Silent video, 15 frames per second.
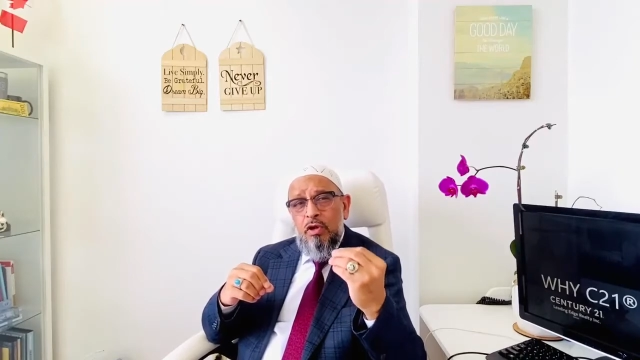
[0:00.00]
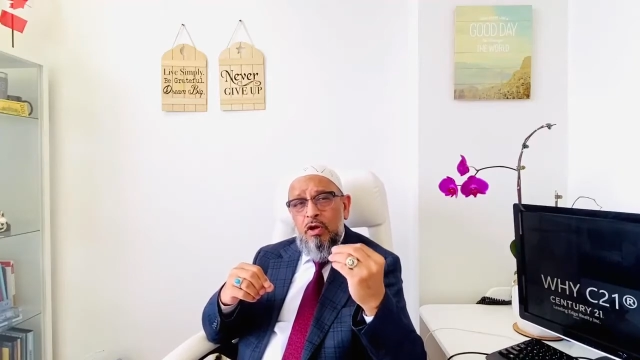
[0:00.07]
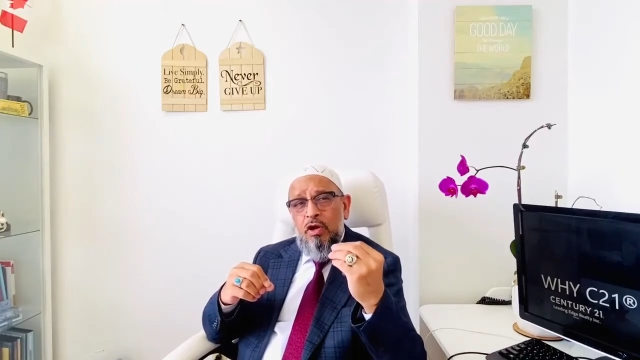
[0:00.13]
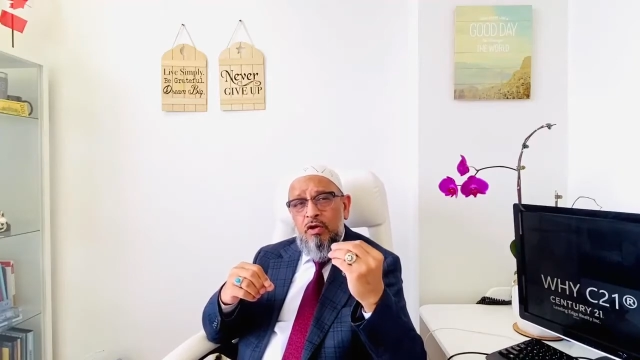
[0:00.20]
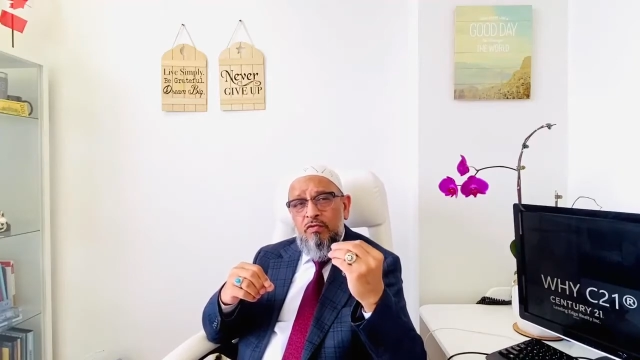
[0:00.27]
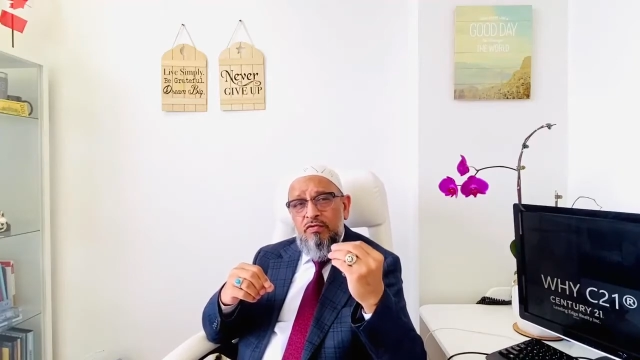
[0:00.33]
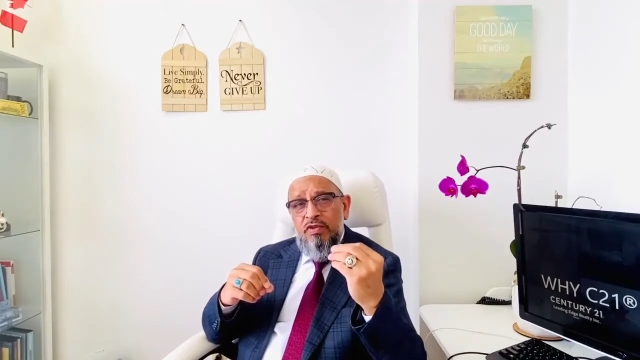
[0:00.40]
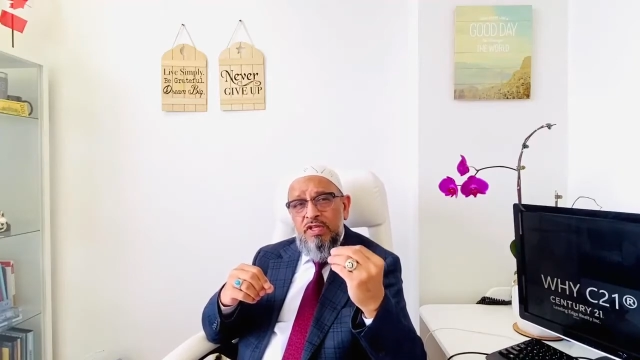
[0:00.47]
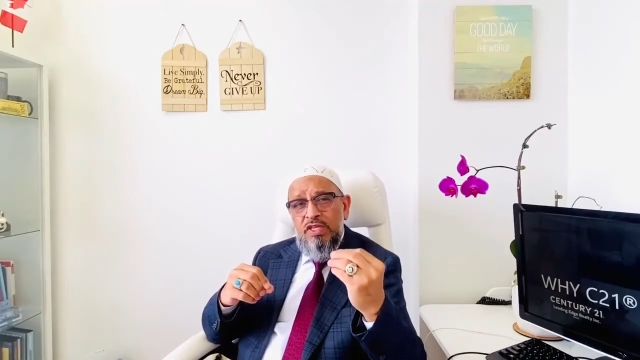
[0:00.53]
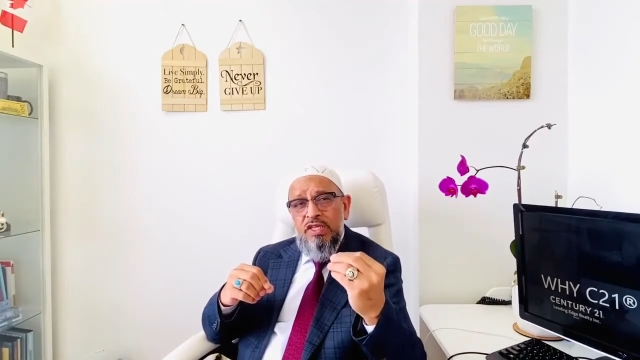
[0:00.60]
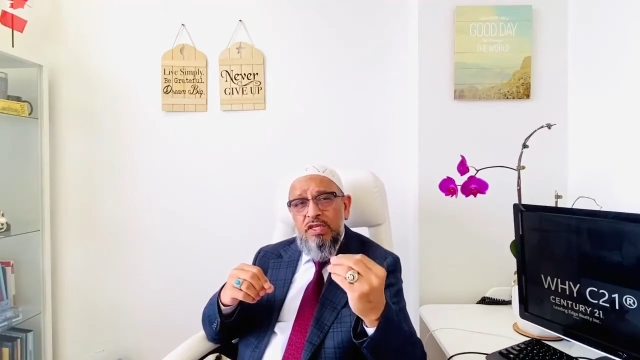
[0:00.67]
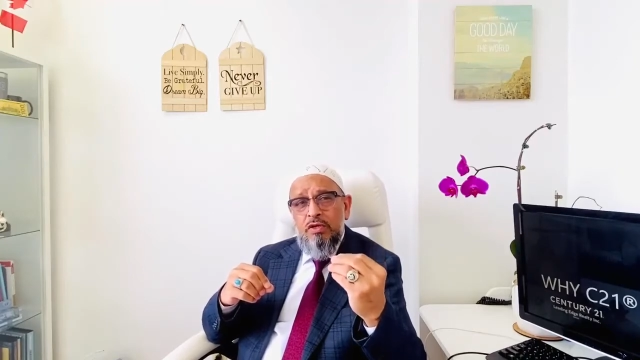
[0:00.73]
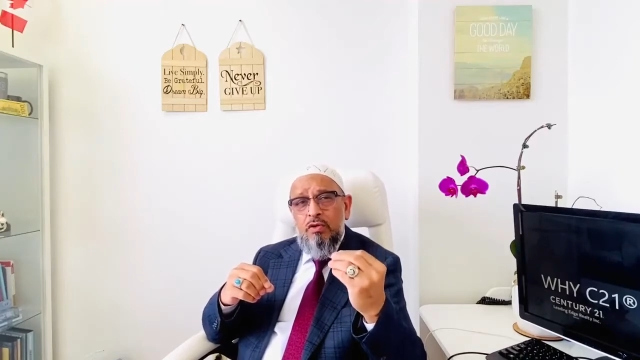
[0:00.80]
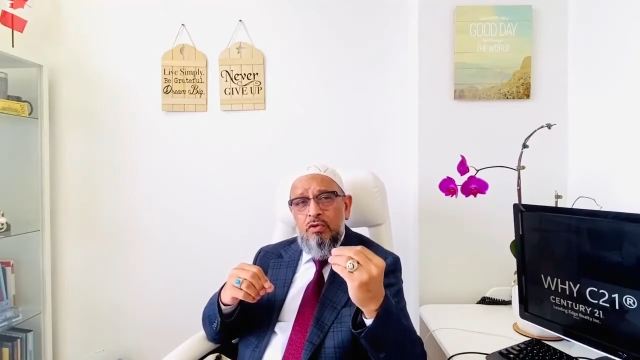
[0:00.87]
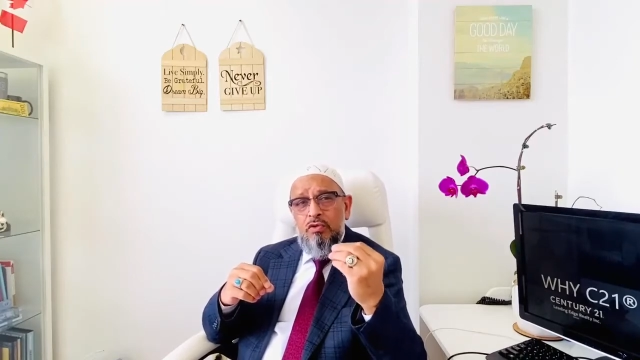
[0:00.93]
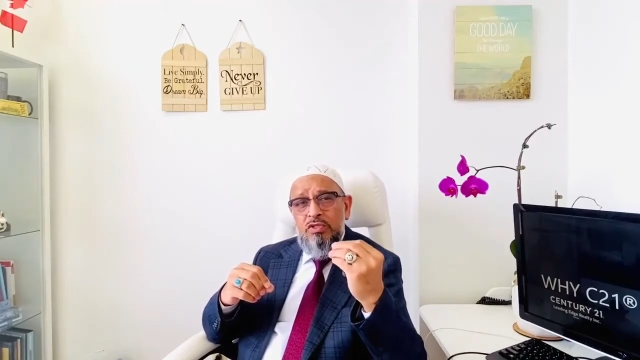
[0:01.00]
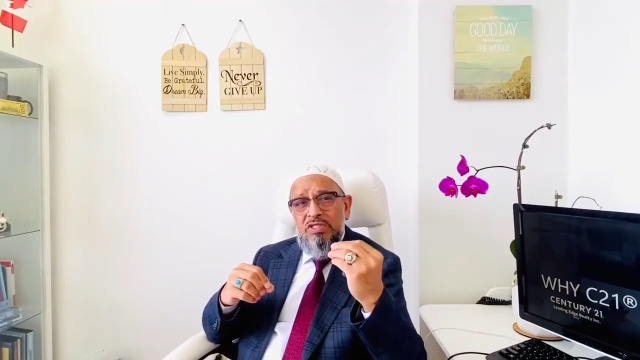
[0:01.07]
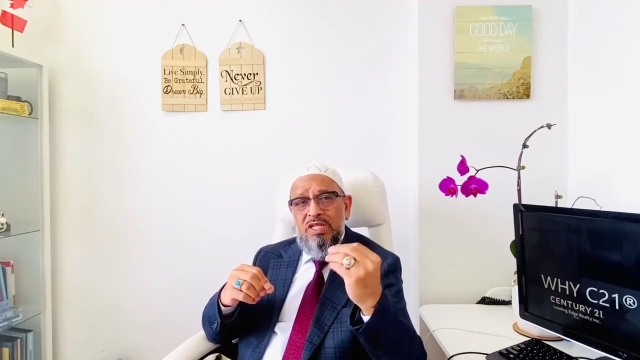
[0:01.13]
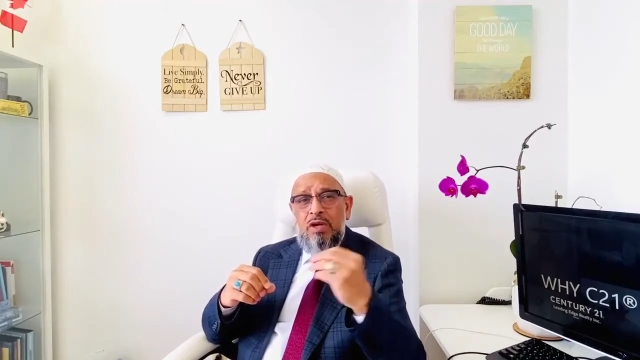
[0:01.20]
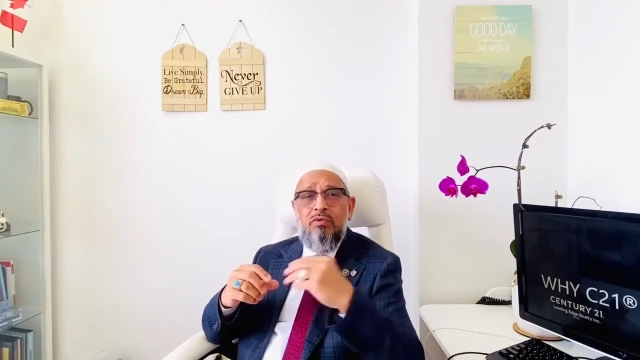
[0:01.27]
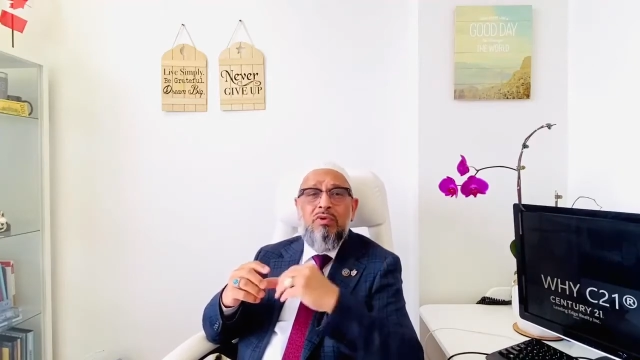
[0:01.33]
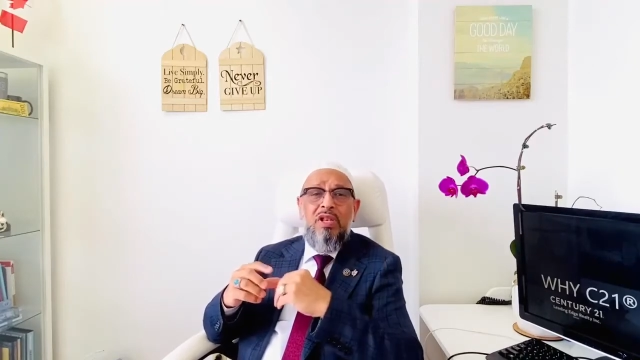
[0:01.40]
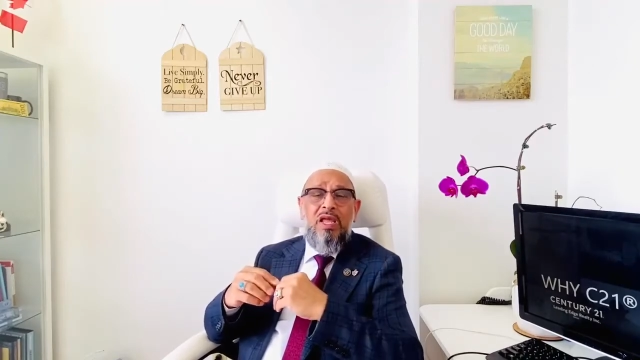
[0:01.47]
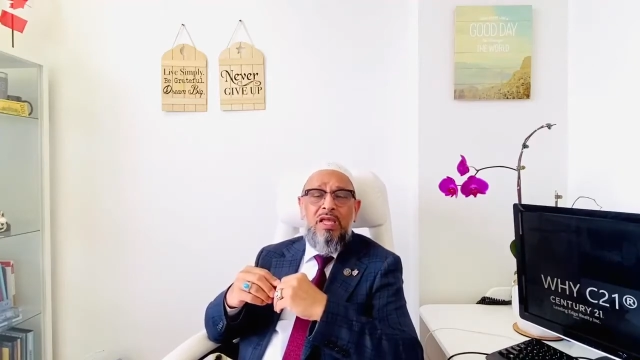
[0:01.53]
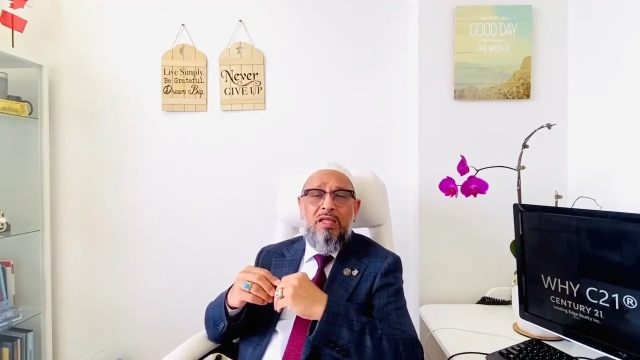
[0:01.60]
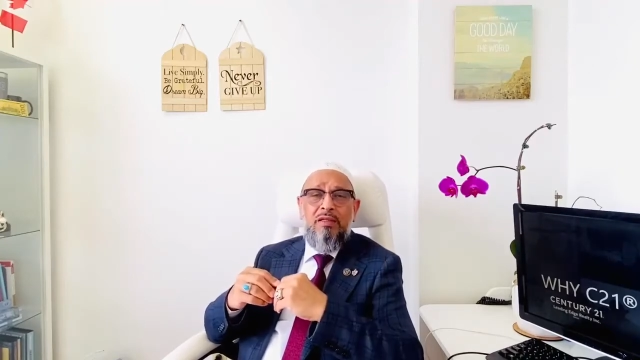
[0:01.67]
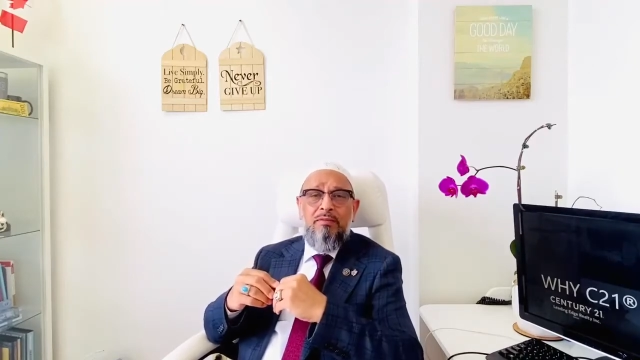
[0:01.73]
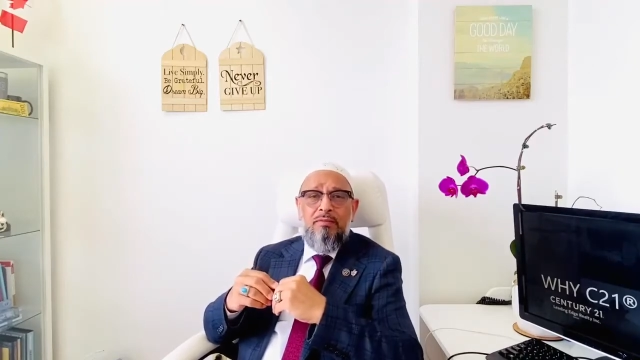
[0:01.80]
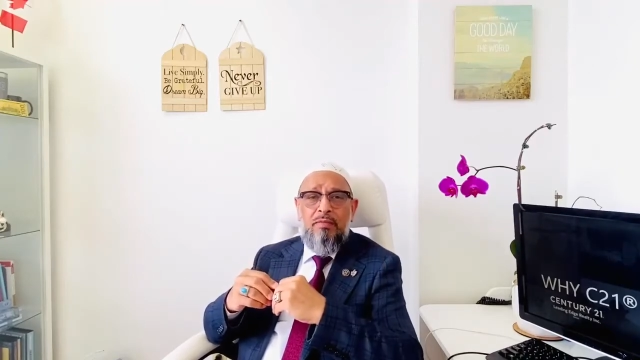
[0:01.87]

of echo sound like?